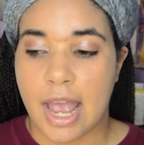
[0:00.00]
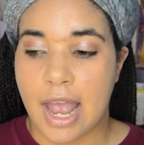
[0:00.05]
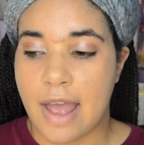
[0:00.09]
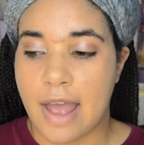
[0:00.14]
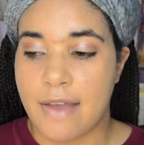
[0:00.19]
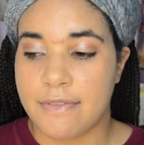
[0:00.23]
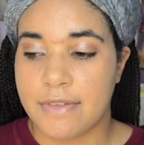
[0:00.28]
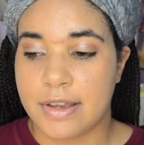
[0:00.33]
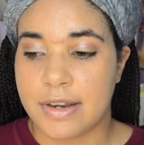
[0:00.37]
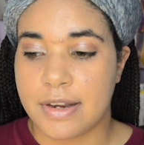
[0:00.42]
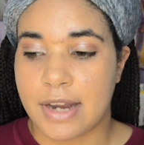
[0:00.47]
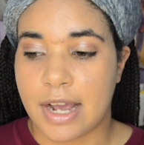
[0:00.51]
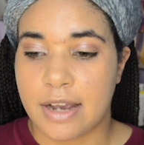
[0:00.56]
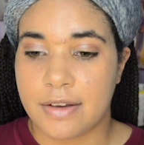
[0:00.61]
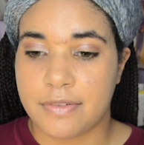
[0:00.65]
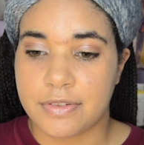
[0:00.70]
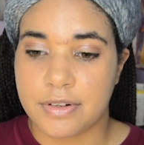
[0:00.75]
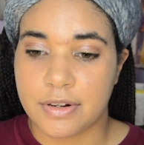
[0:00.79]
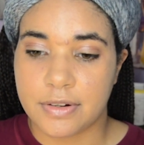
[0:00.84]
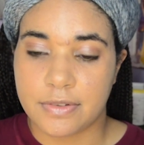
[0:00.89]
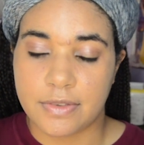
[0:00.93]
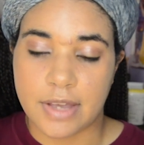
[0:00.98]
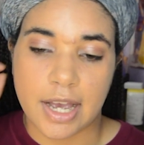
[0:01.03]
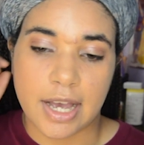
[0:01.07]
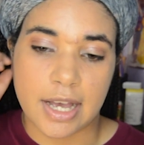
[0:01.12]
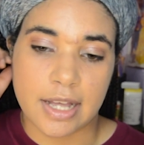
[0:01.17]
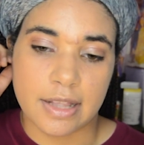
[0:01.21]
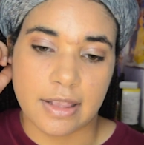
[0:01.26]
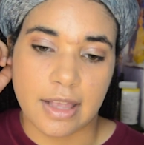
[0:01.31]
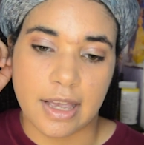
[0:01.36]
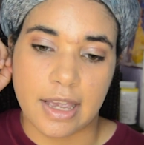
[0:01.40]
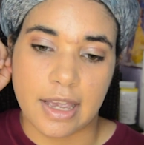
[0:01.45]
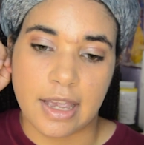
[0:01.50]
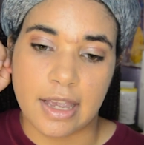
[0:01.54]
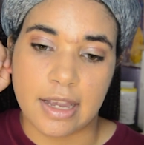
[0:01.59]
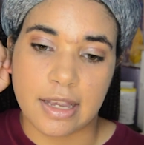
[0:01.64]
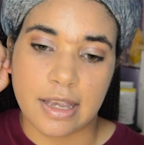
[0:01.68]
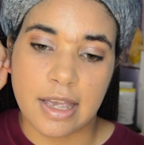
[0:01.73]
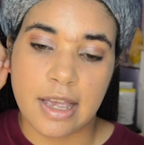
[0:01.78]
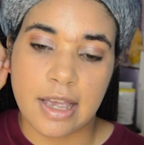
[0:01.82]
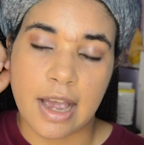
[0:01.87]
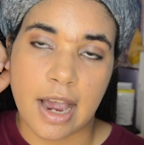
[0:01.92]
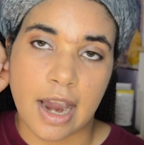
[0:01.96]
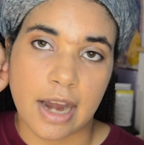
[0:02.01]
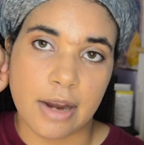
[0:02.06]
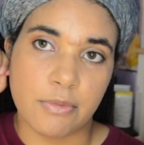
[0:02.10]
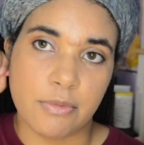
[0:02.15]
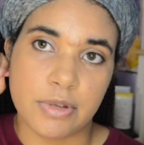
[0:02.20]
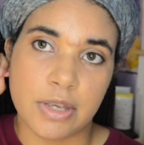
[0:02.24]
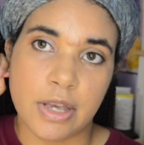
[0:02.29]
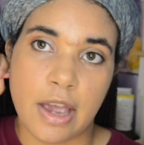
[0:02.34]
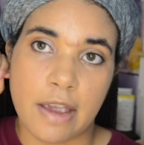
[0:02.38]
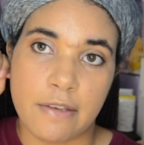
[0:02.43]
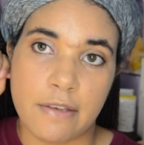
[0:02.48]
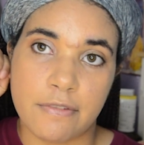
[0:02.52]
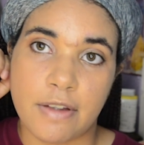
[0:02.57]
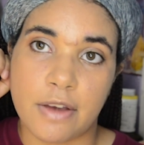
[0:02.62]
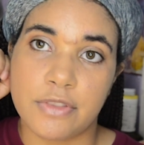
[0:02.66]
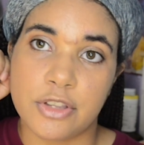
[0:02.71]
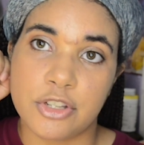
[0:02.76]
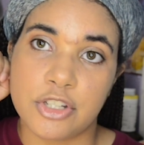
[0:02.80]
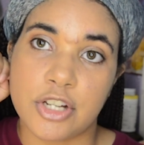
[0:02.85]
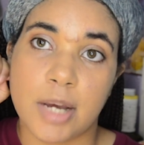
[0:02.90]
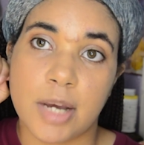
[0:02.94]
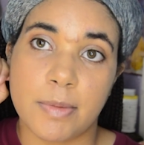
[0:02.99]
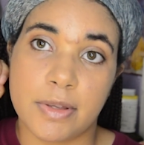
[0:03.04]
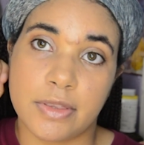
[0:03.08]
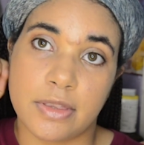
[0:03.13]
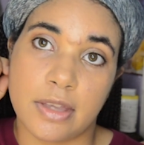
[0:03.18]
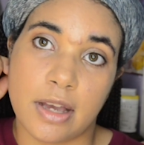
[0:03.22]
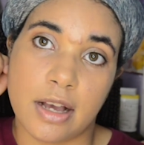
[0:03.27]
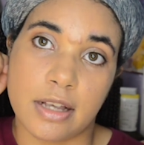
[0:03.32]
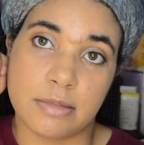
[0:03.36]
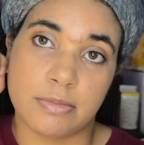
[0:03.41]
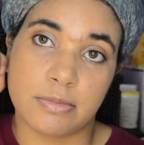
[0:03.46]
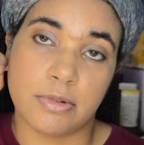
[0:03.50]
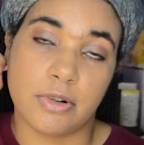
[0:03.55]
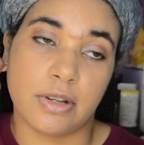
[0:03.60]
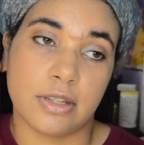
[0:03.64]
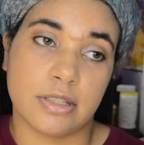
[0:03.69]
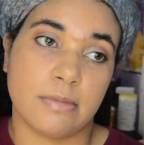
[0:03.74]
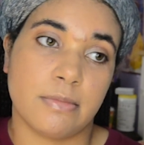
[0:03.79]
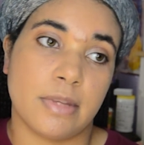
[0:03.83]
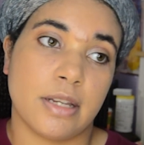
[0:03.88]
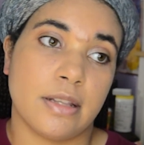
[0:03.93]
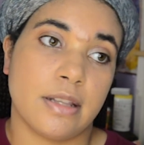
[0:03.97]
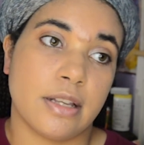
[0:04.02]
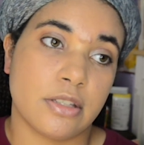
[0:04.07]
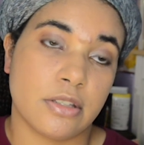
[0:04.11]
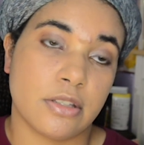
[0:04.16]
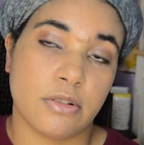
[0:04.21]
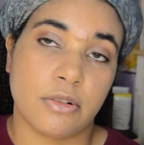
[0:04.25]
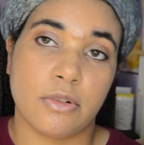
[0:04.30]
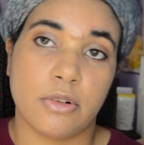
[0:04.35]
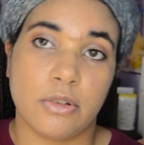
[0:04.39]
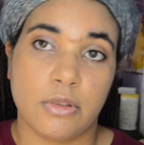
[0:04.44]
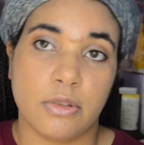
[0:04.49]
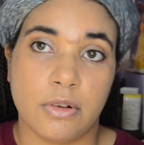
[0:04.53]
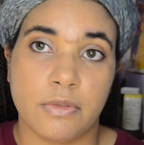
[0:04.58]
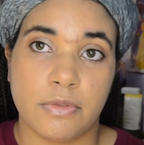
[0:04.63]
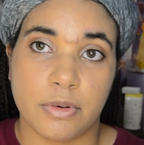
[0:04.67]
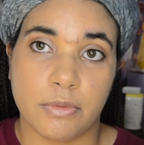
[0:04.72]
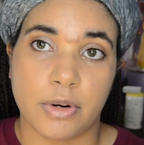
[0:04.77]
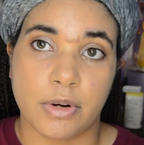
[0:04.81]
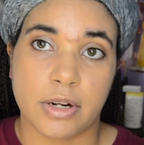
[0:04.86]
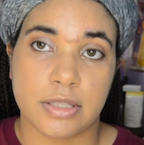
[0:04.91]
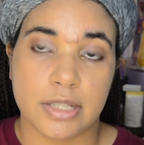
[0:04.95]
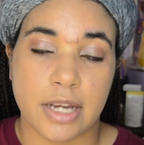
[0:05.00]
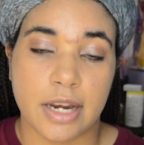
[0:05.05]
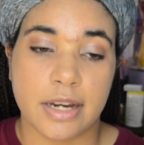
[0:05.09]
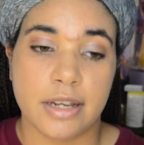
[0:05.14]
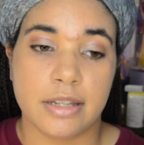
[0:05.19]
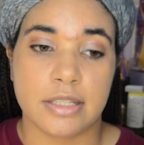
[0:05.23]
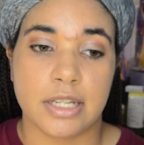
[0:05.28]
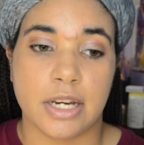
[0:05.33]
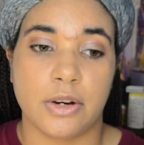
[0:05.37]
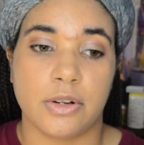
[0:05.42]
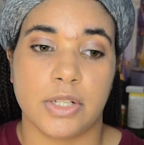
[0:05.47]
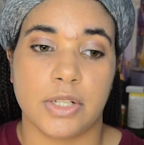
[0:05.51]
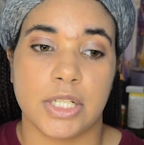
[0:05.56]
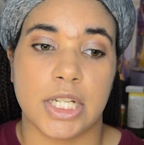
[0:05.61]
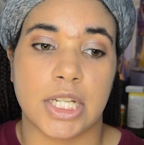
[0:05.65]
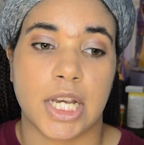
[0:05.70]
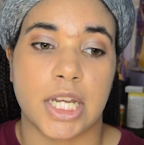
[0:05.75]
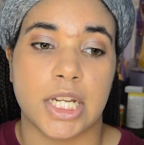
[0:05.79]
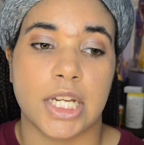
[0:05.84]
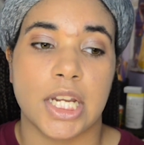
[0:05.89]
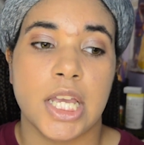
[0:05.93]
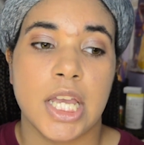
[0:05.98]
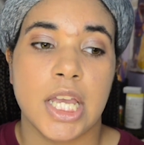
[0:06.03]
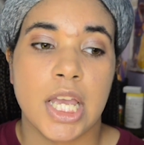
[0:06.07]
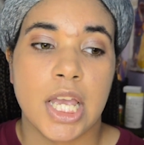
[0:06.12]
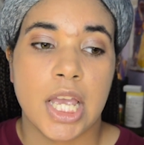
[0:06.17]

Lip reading: And then after that, like, I found the job at the hospital because I'm like, let's start all over and work dietary again.